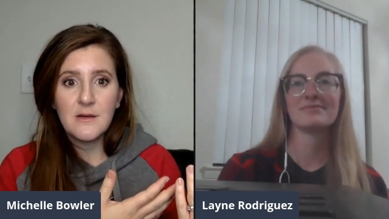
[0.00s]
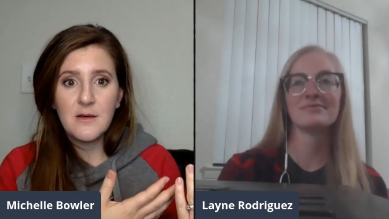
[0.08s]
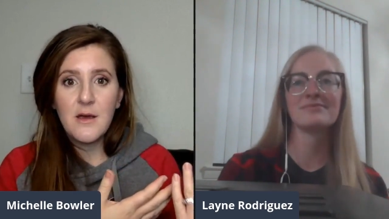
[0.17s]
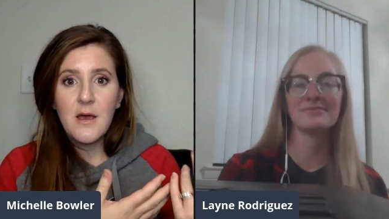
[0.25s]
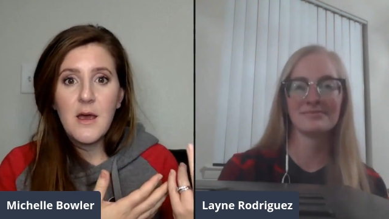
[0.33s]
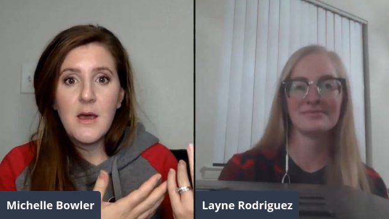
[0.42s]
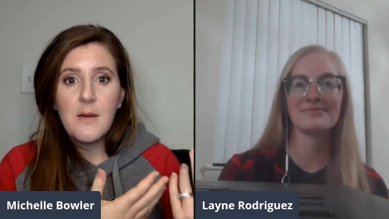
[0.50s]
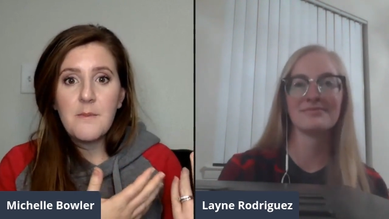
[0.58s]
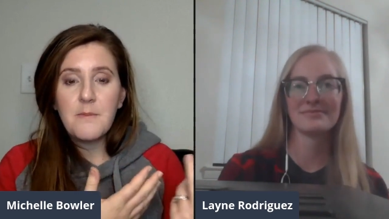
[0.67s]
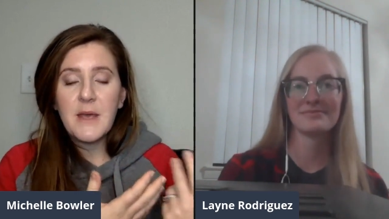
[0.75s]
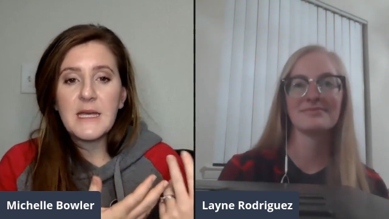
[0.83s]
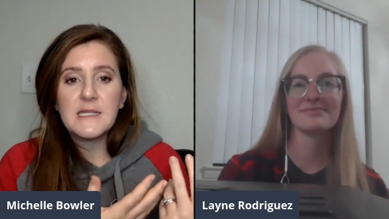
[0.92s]

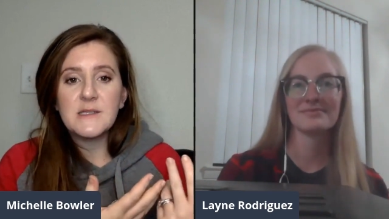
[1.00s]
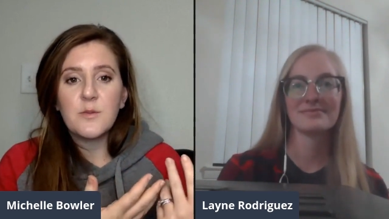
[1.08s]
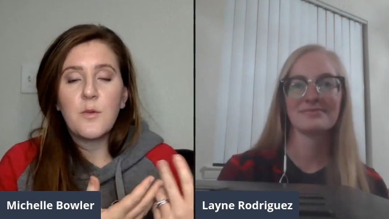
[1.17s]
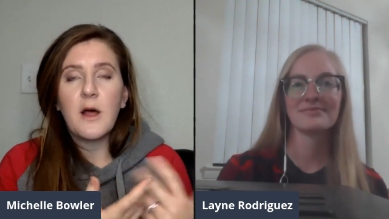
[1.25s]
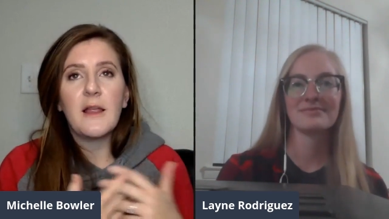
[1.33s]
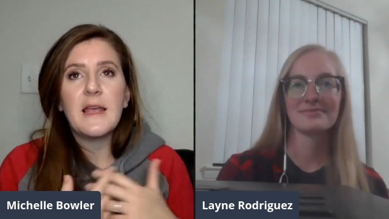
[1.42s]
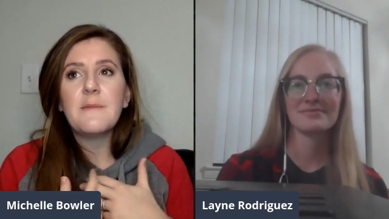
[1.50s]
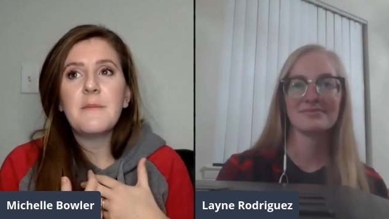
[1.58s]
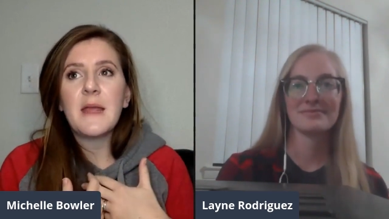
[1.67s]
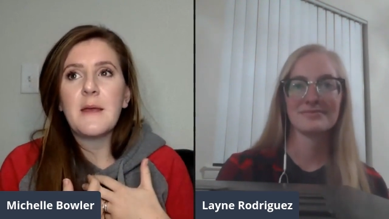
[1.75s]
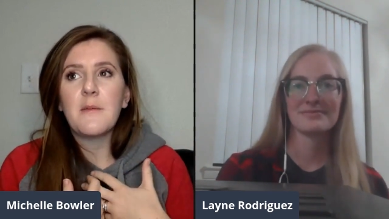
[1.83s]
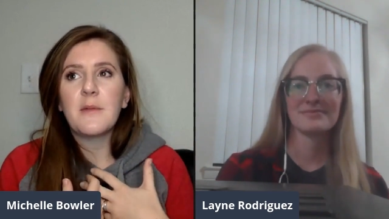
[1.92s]
Speaker 1: Mm-hmm. Because while it
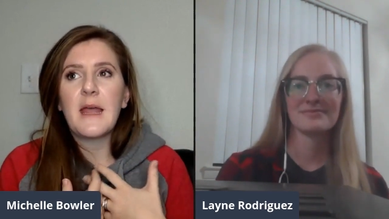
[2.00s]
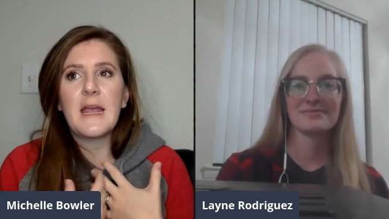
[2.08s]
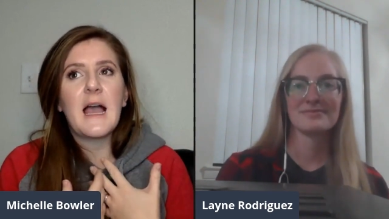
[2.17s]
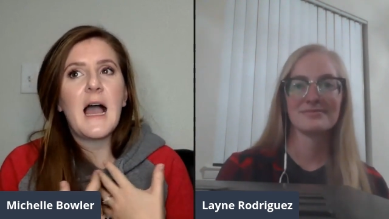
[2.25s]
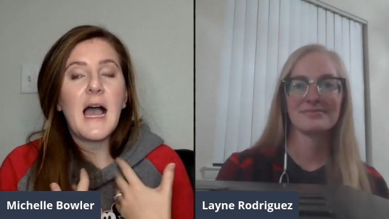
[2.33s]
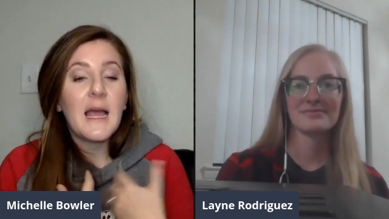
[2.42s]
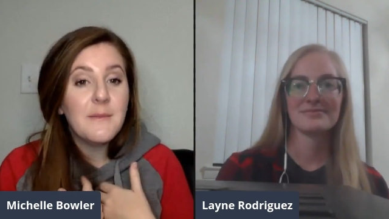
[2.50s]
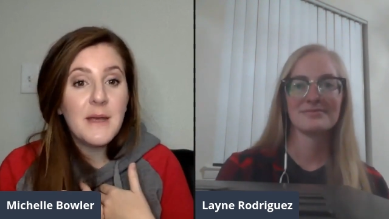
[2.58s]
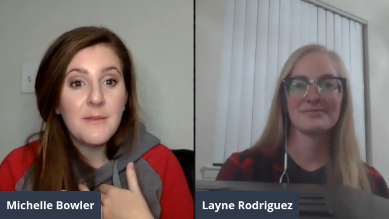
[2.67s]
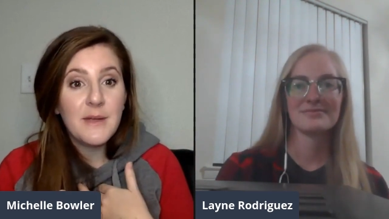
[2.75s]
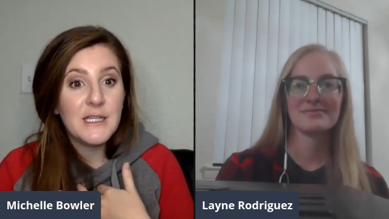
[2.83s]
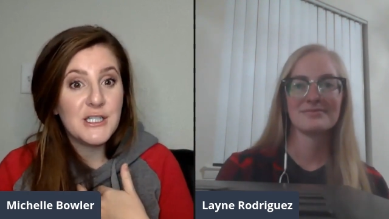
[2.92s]
may, like, I
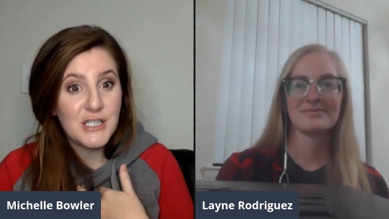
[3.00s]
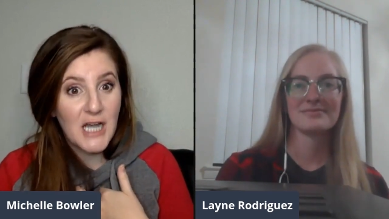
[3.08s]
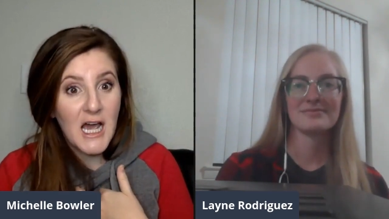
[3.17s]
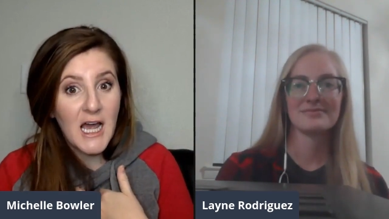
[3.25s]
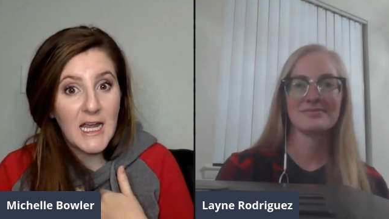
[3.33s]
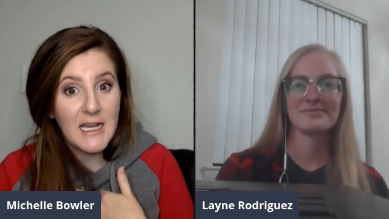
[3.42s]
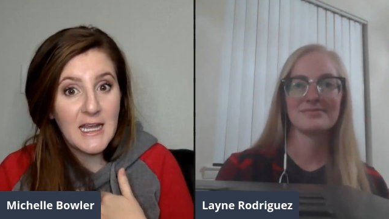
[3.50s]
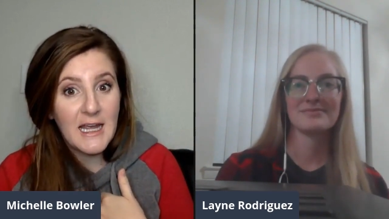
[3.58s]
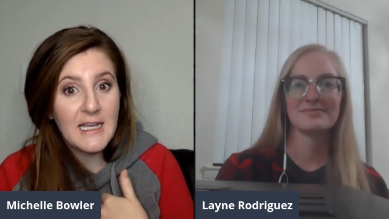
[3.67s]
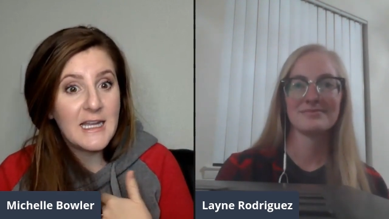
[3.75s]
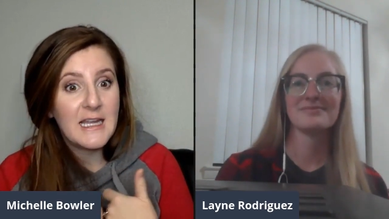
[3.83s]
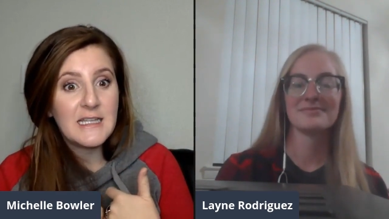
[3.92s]
may be shy
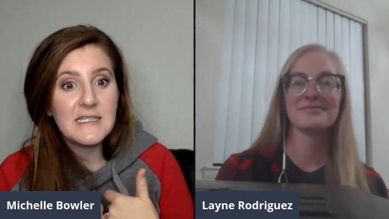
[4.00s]
and it